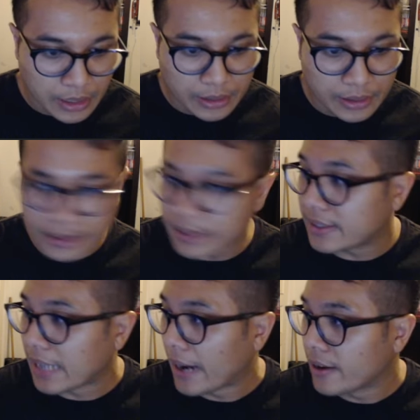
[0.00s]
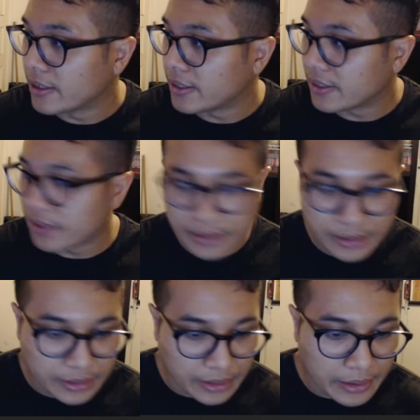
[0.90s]
Look at these tires.
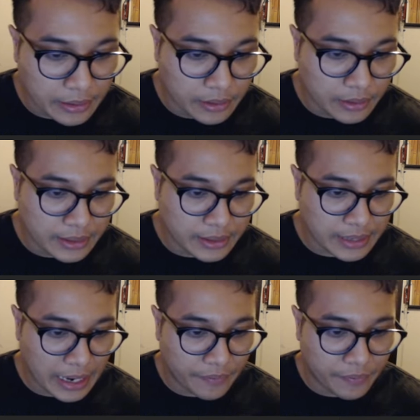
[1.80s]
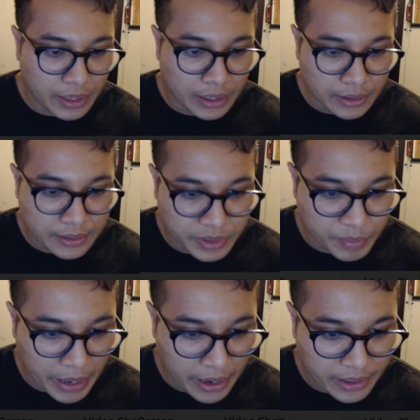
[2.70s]
They literally just have
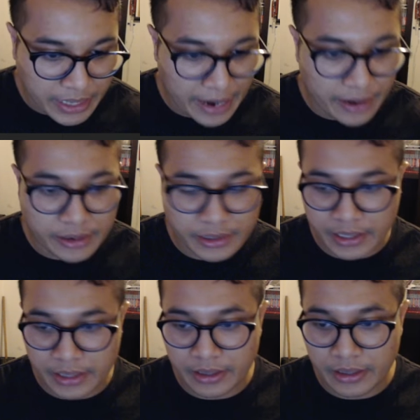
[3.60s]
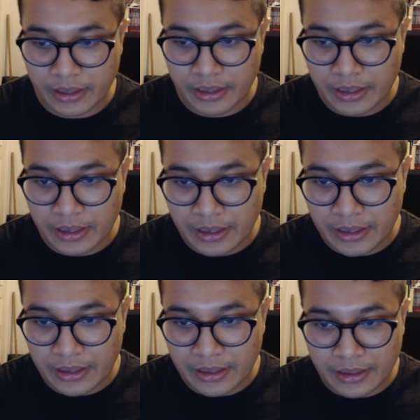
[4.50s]
spare tires here.
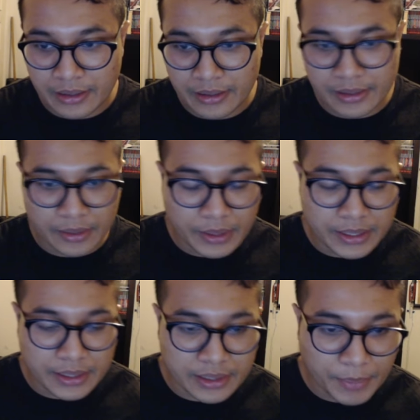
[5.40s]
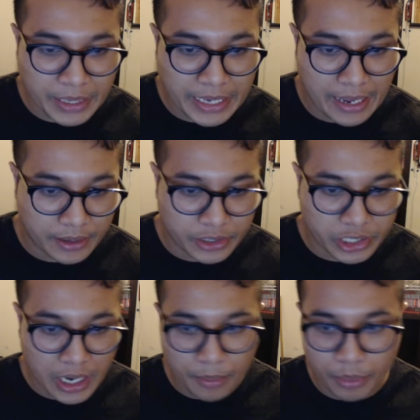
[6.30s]
Is this a mechanic
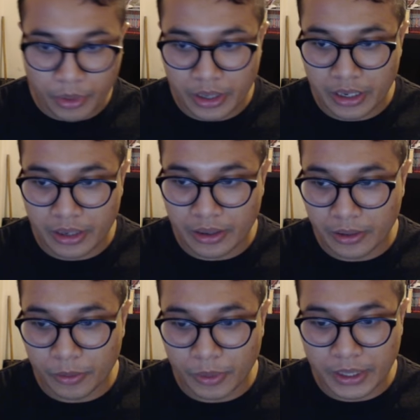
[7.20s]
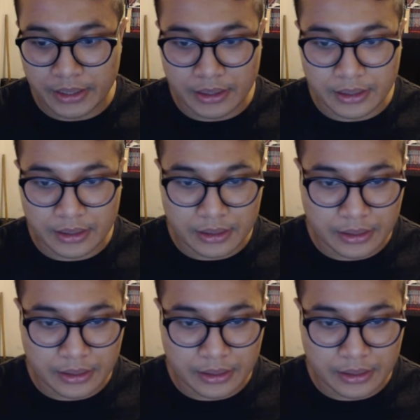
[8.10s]
shop or what is this?